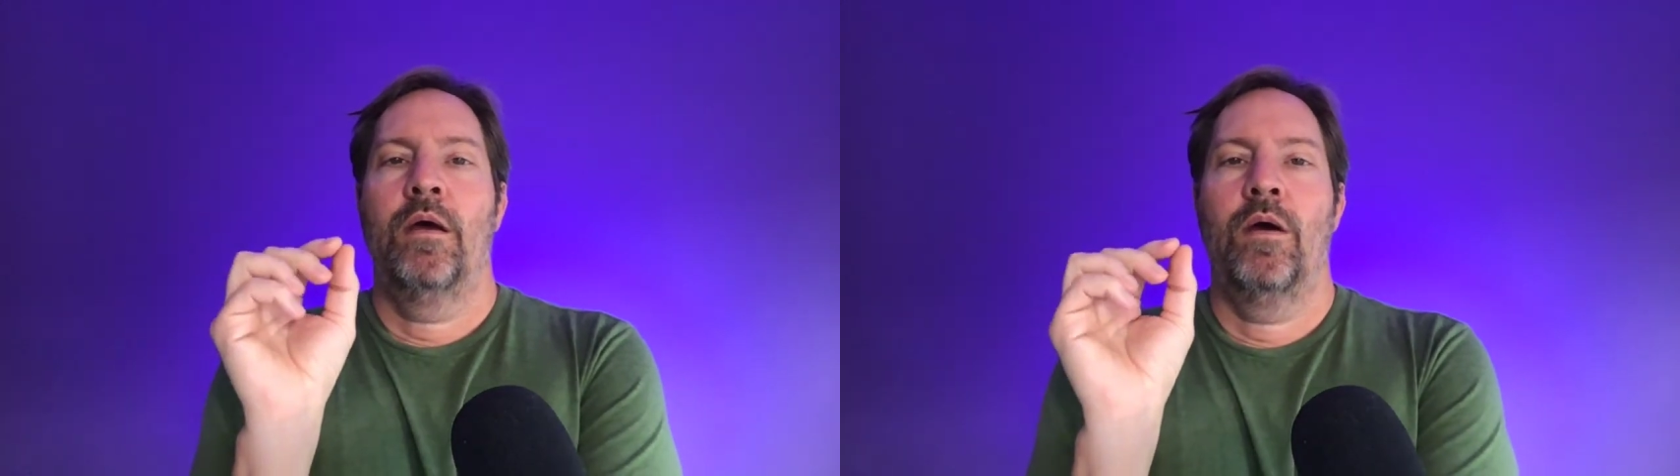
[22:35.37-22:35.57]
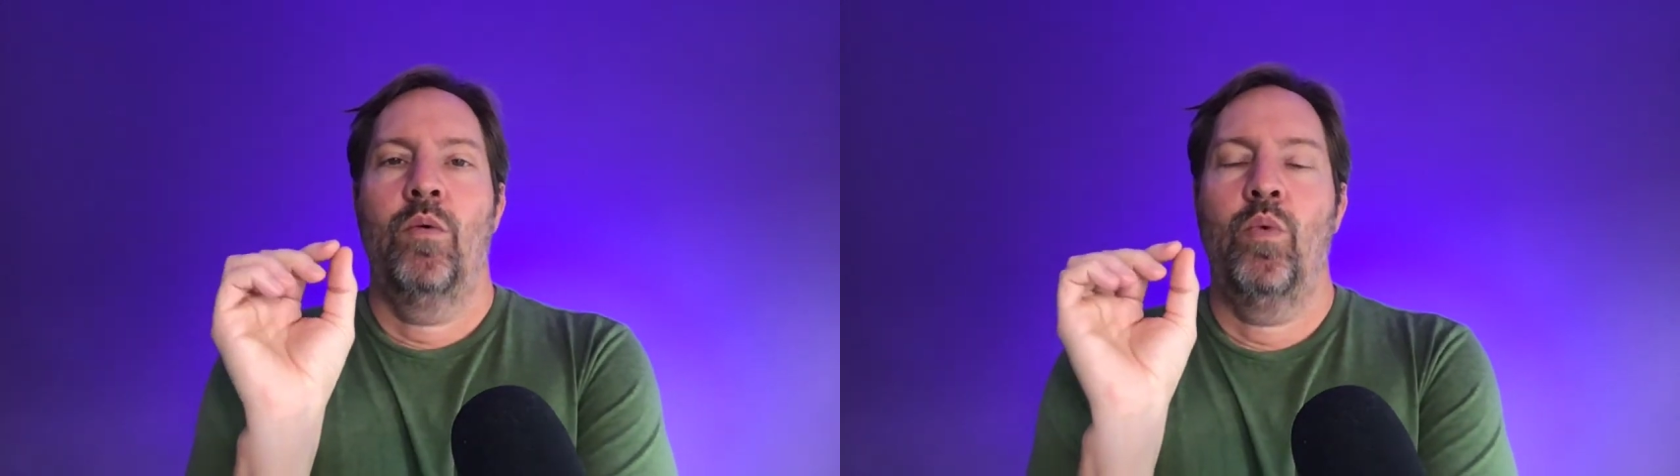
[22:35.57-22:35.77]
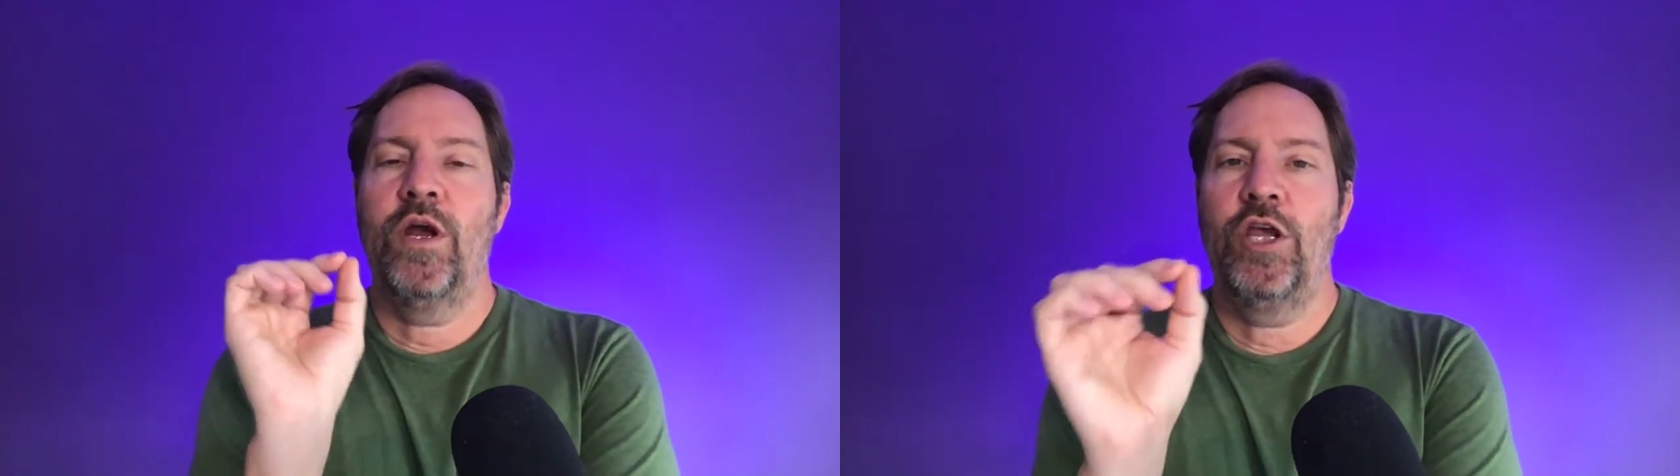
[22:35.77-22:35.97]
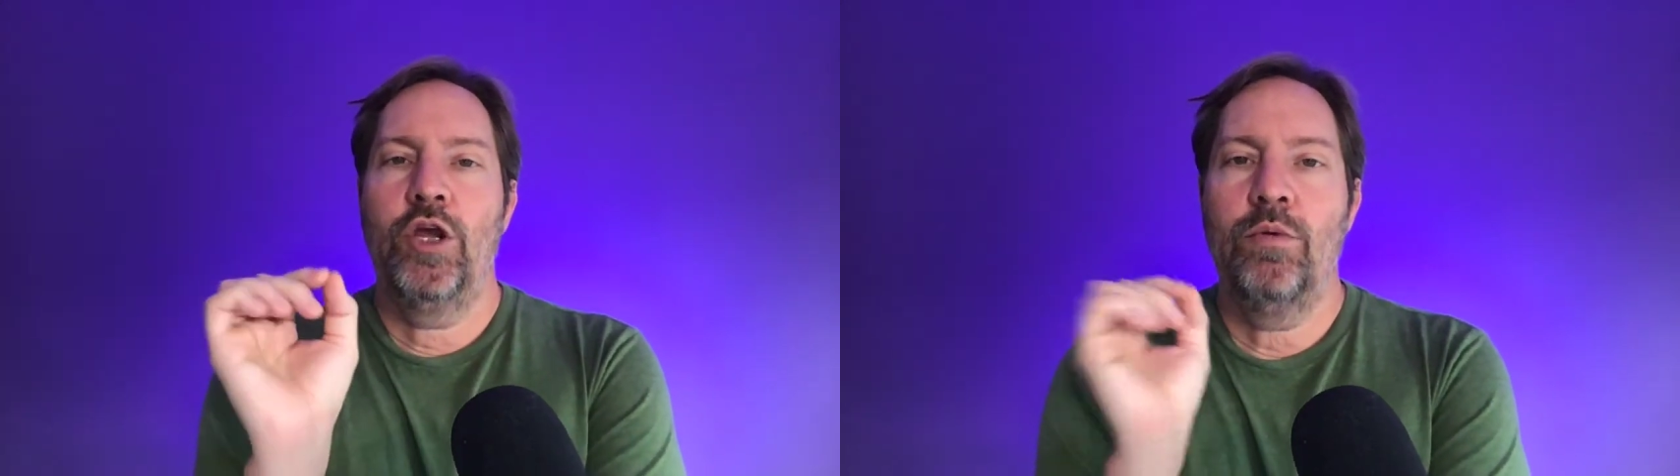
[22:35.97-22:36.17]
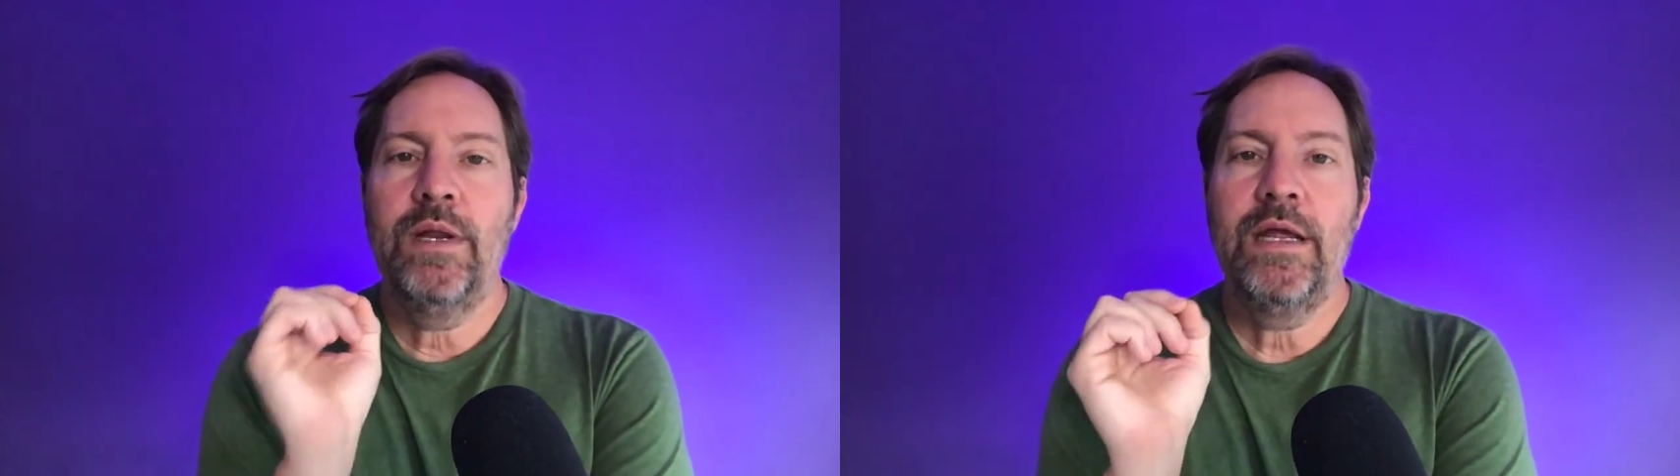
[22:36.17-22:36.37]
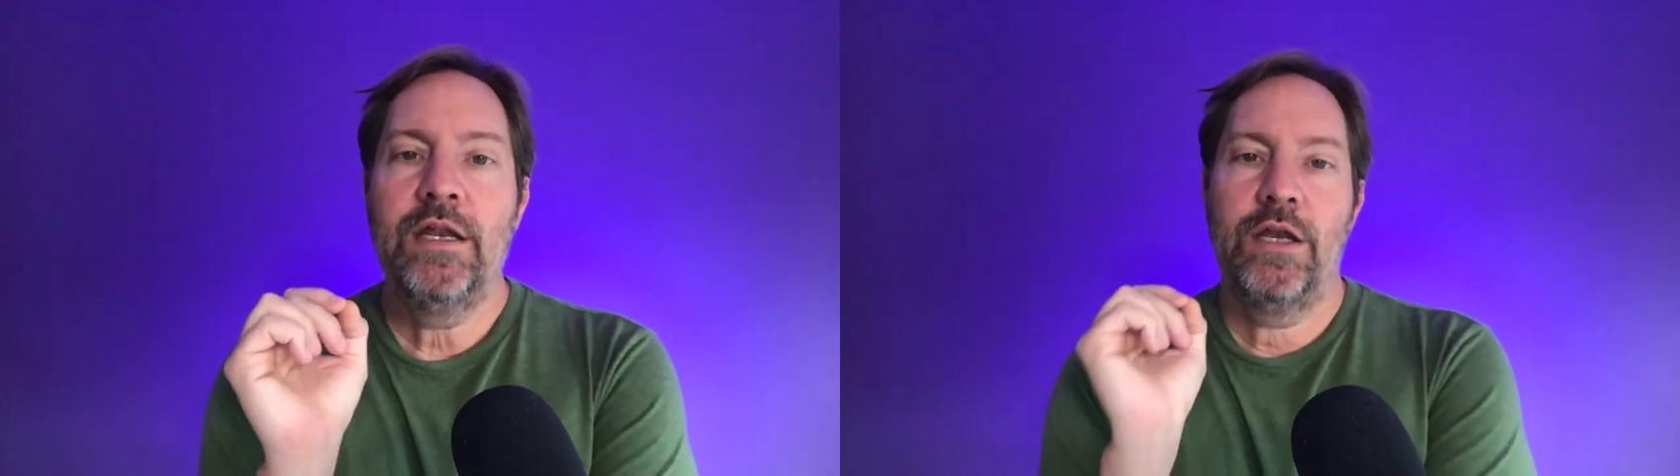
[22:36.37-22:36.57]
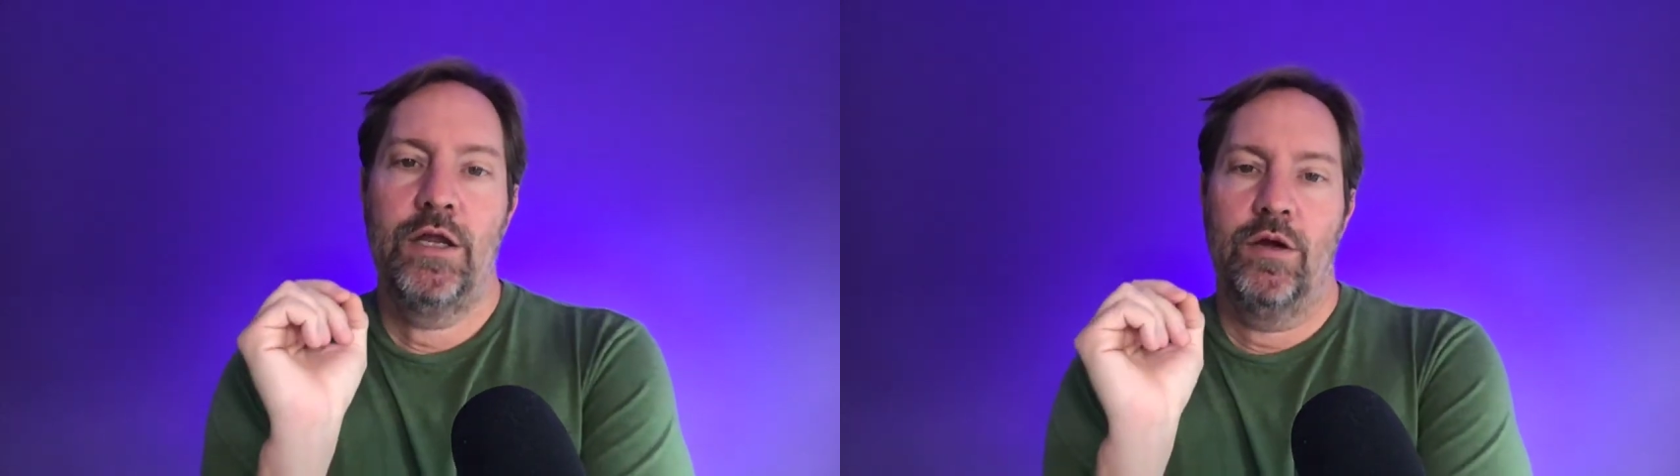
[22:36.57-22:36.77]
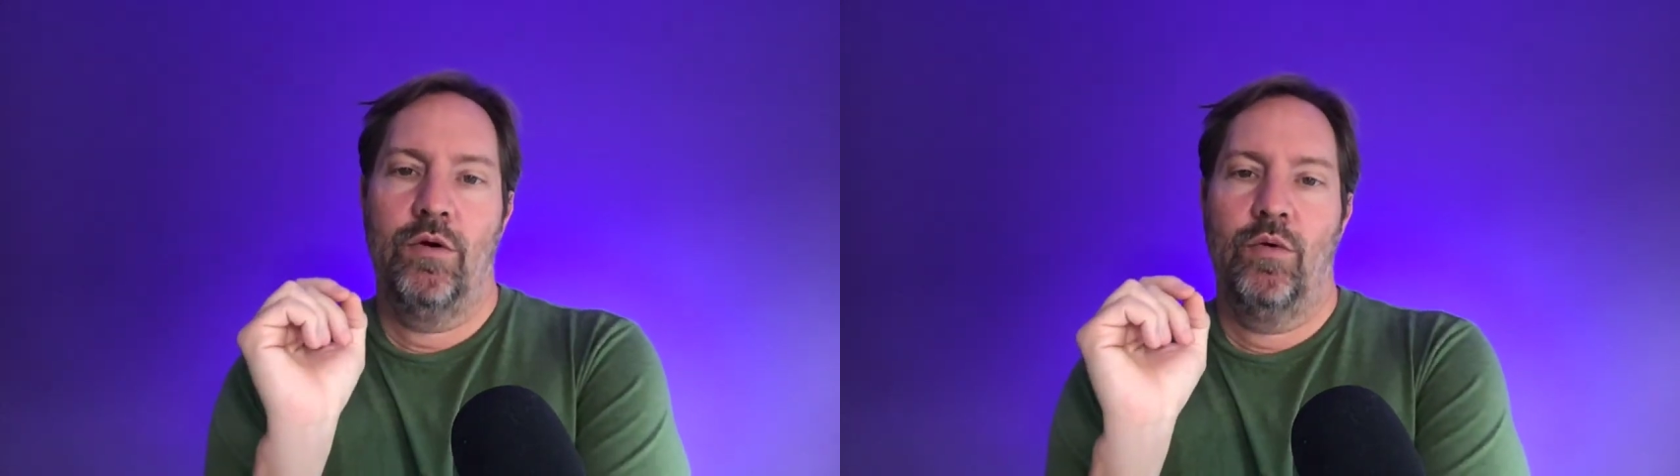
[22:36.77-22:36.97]
What you need to
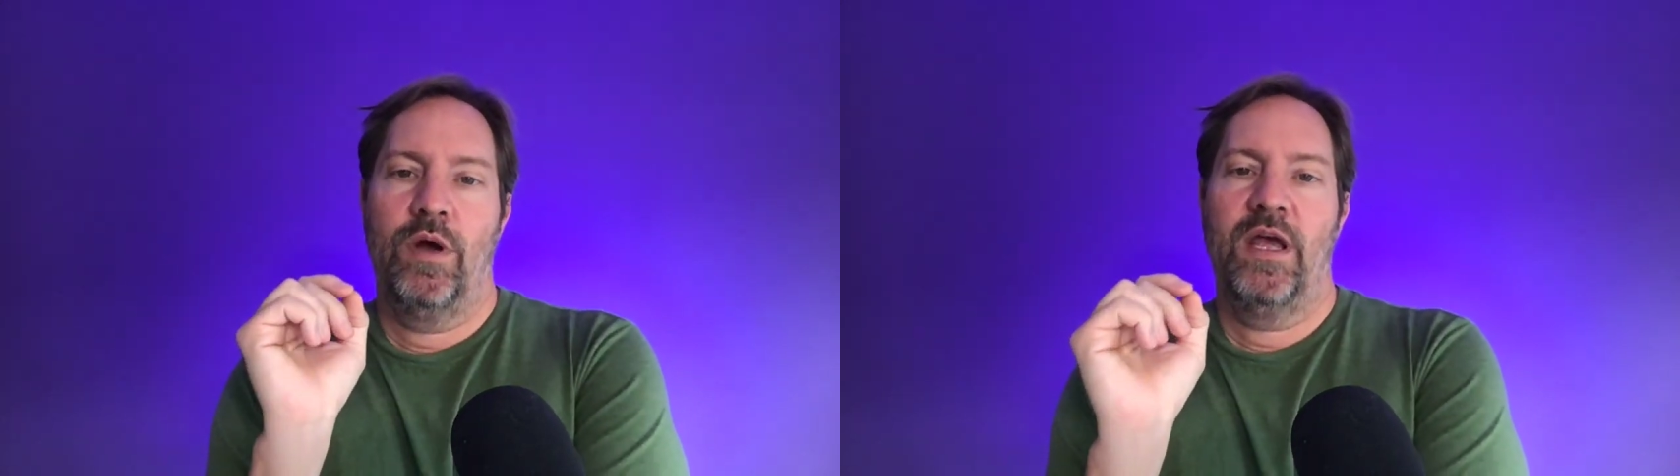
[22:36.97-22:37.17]
do